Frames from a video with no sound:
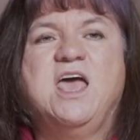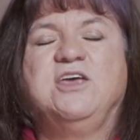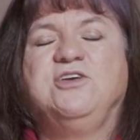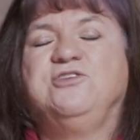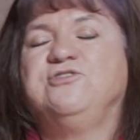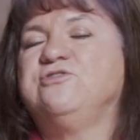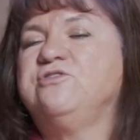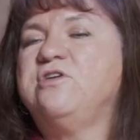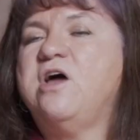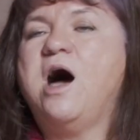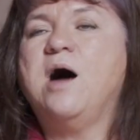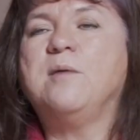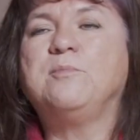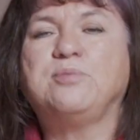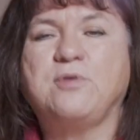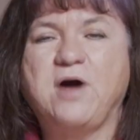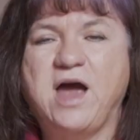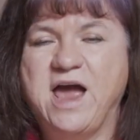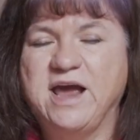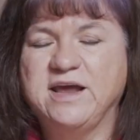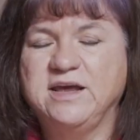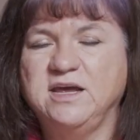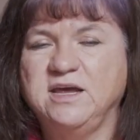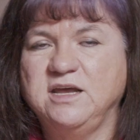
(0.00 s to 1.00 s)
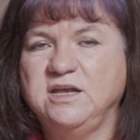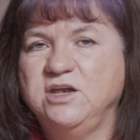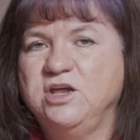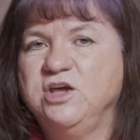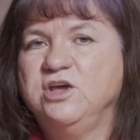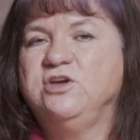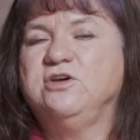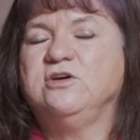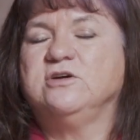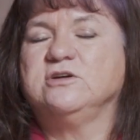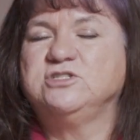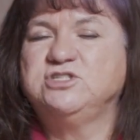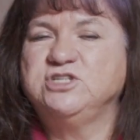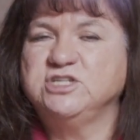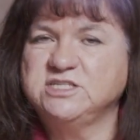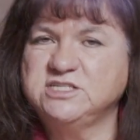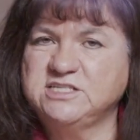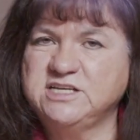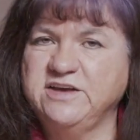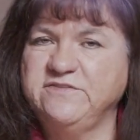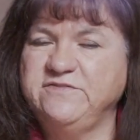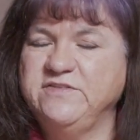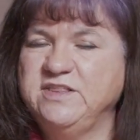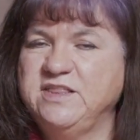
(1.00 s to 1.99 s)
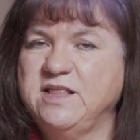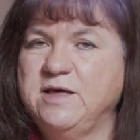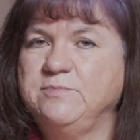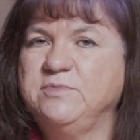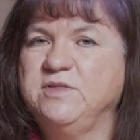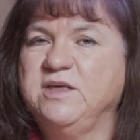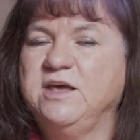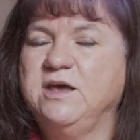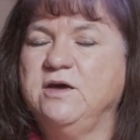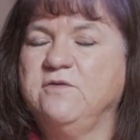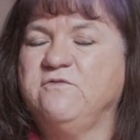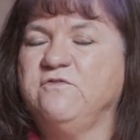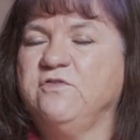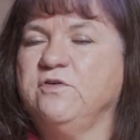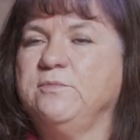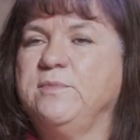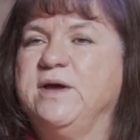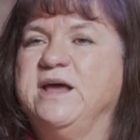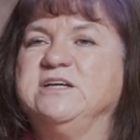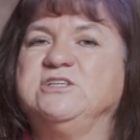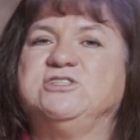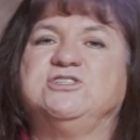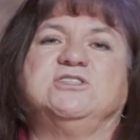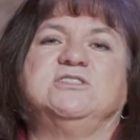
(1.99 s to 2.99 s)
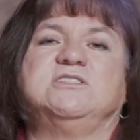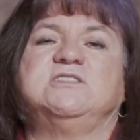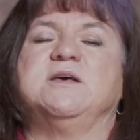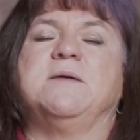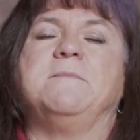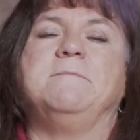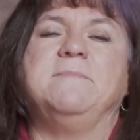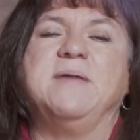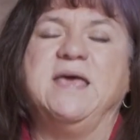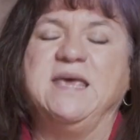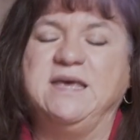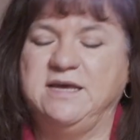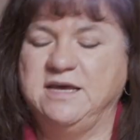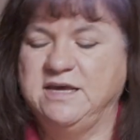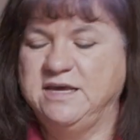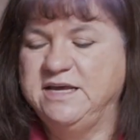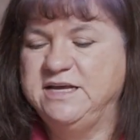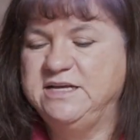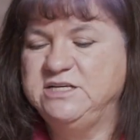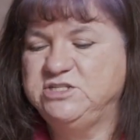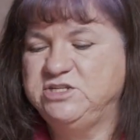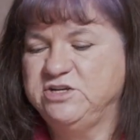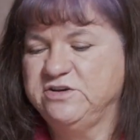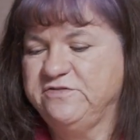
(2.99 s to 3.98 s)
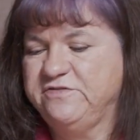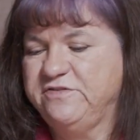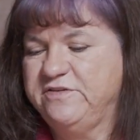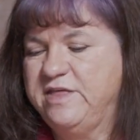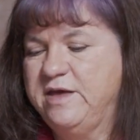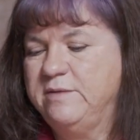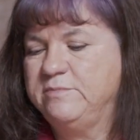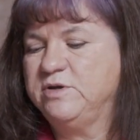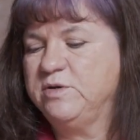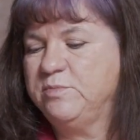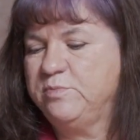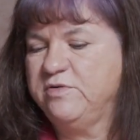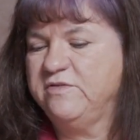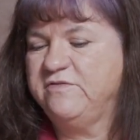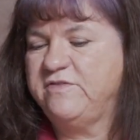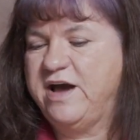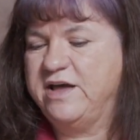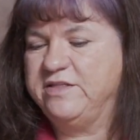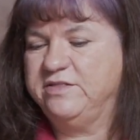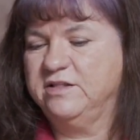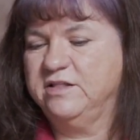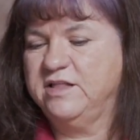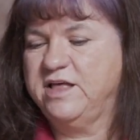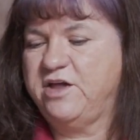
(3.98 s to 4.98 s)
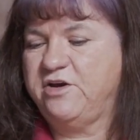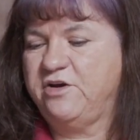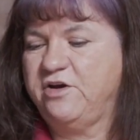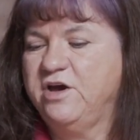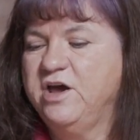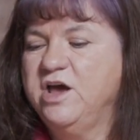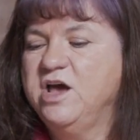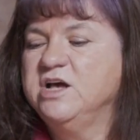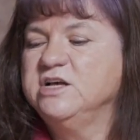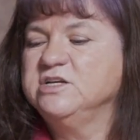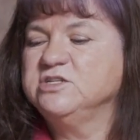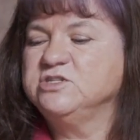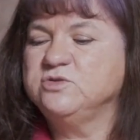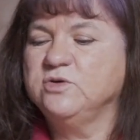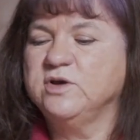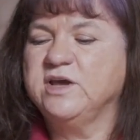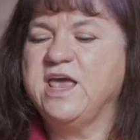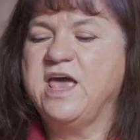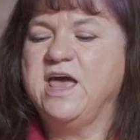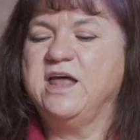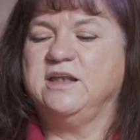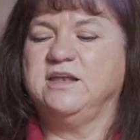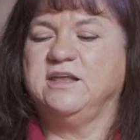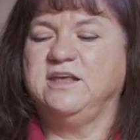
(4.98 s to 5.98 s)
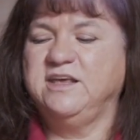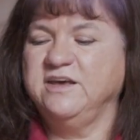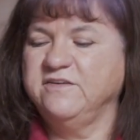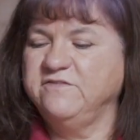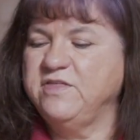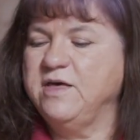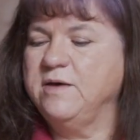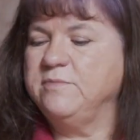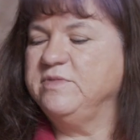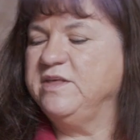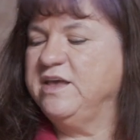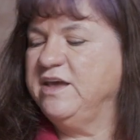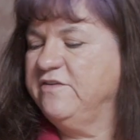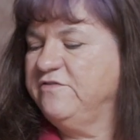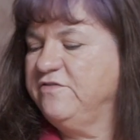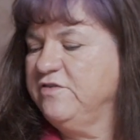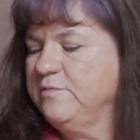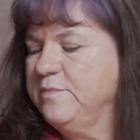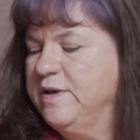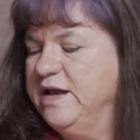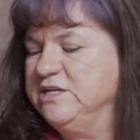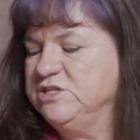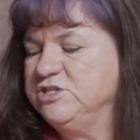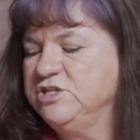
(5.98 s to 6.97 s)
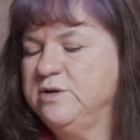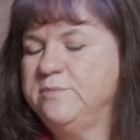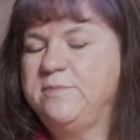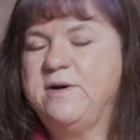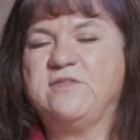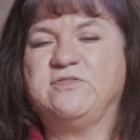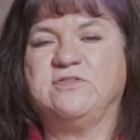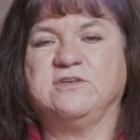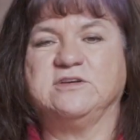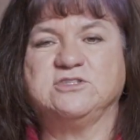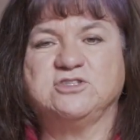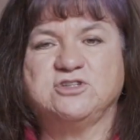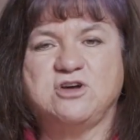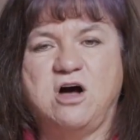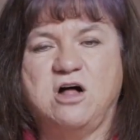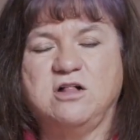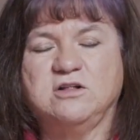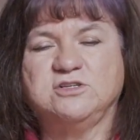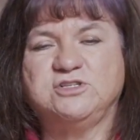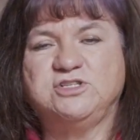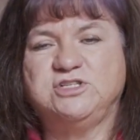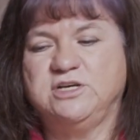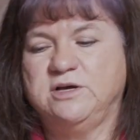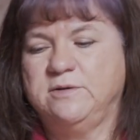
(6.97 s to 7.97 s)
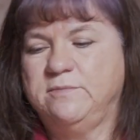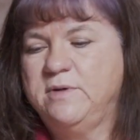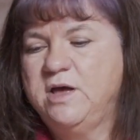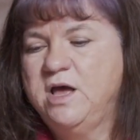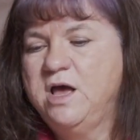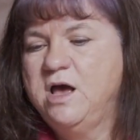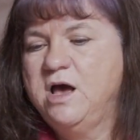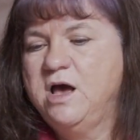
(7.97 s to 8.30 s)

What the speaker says: You're not bragging. You're just giving them the information to make it easier for them to provide the letter. So again, give them the information about the scholarship.